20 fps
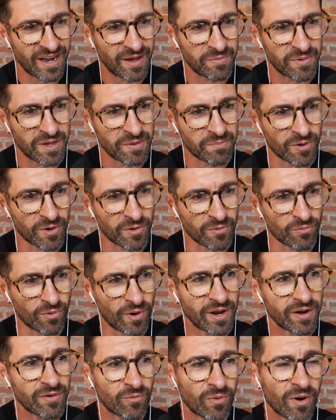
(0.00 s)
I mean, but
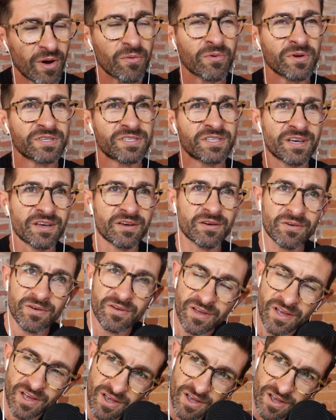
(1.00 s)
what was
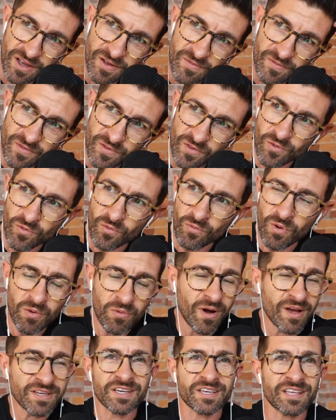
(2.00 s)

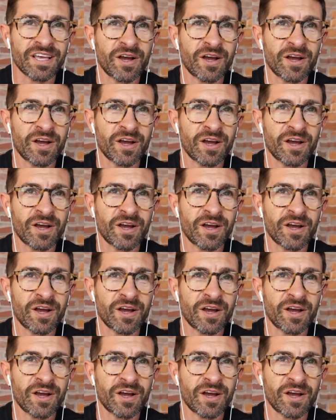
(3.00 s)
it?